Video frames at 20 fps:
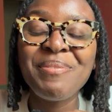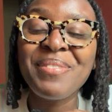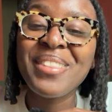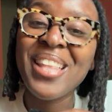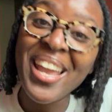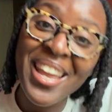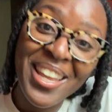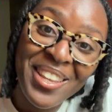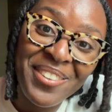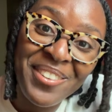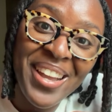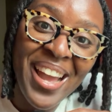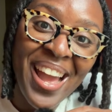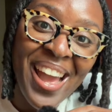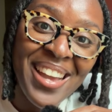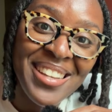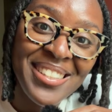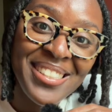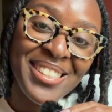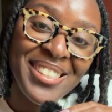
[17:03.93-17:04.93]
thank you
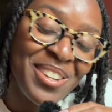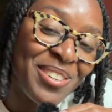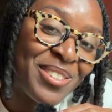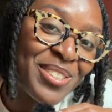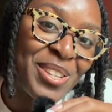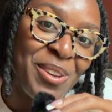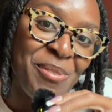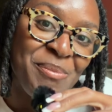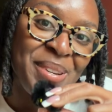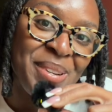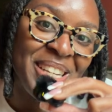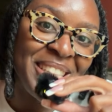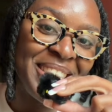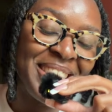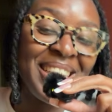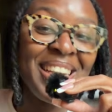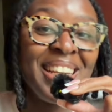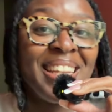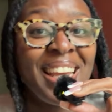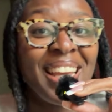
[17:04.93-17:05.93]
guys so
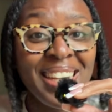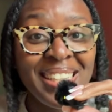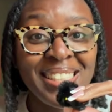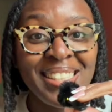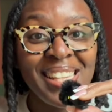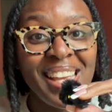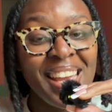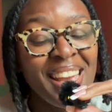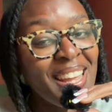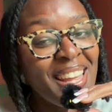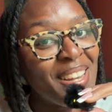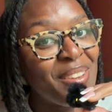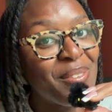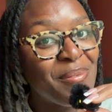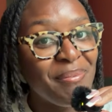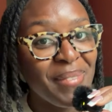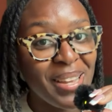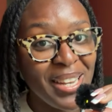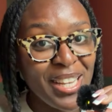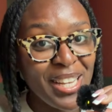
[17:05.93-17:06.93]
much. And like I said,
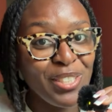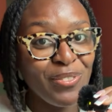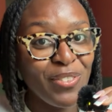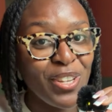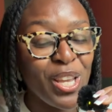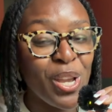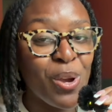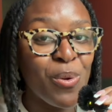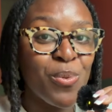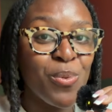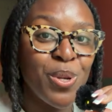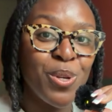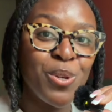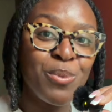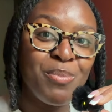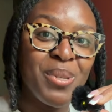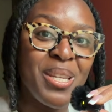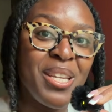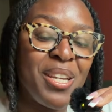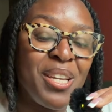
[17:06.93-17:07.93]
my next video will
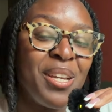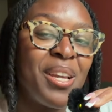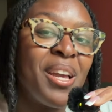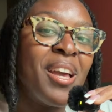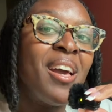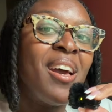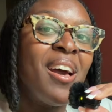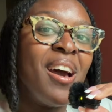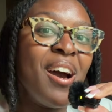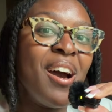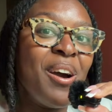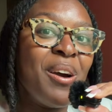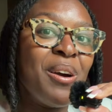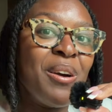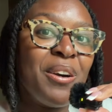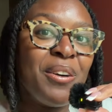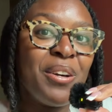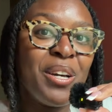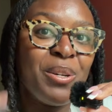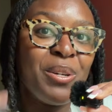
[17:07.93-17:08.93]
be
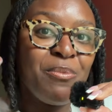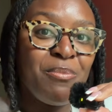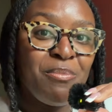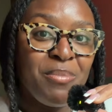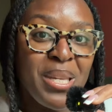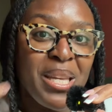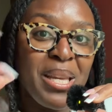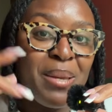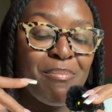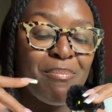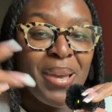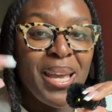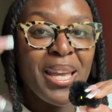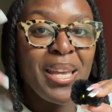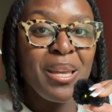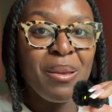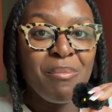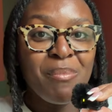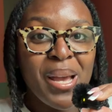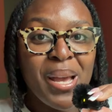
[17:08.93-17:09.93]
of me
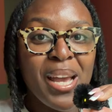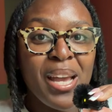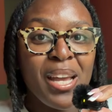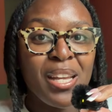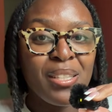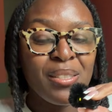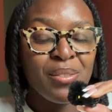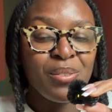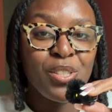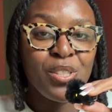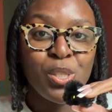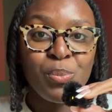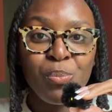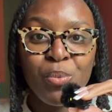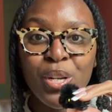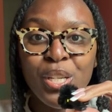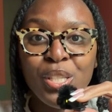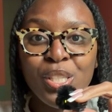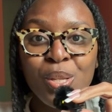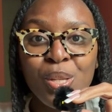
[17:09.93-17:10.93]
making my
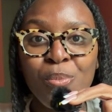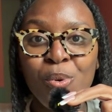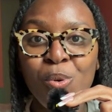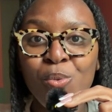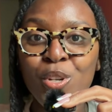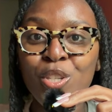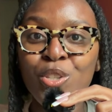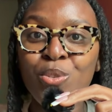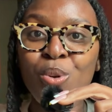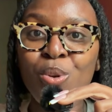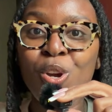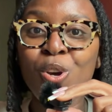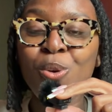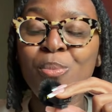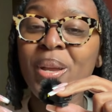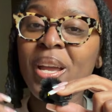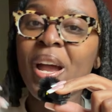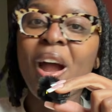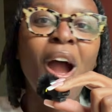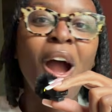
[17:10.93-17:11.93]
spring summer
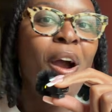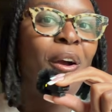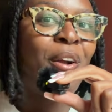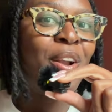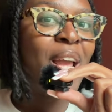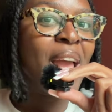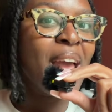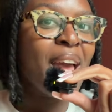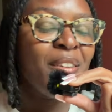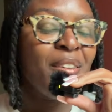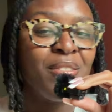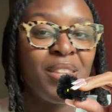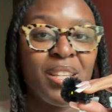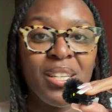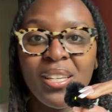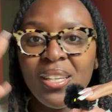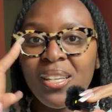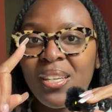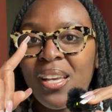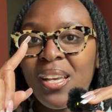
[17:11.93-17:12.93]
wardrobe. I already have
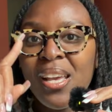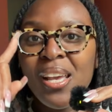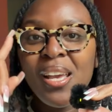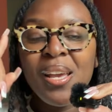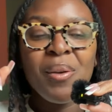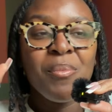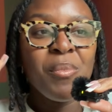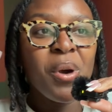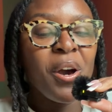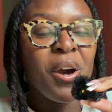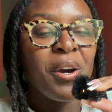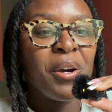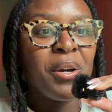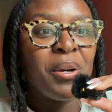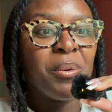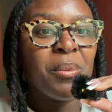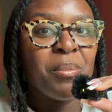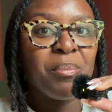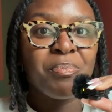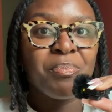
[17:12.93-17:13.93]
the
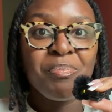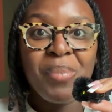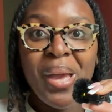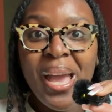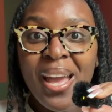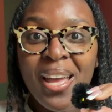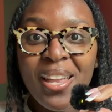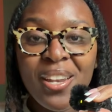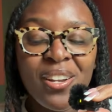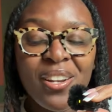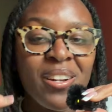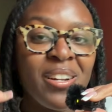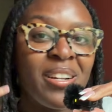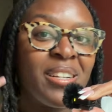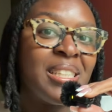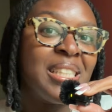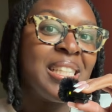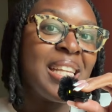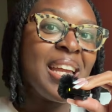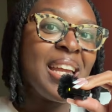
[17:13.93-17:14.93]

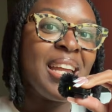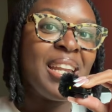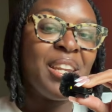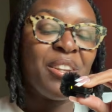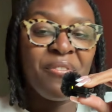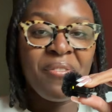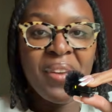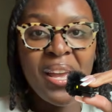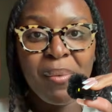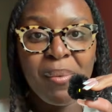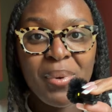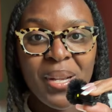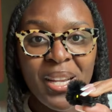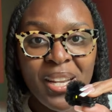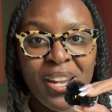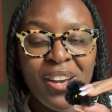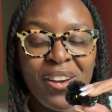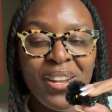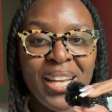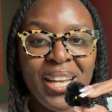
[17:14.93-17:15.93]
patterns and the fabric
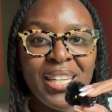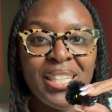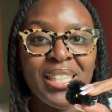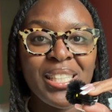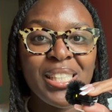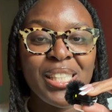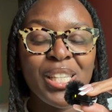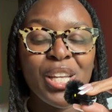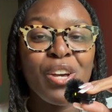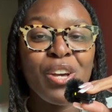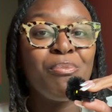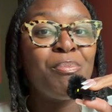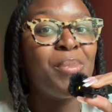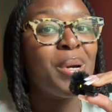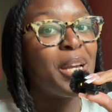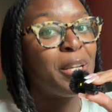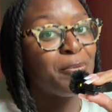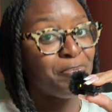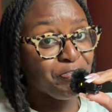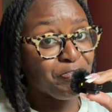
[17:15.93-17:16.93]
and all that good stuff,
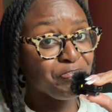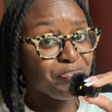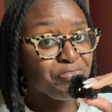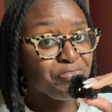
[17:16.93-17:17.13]
but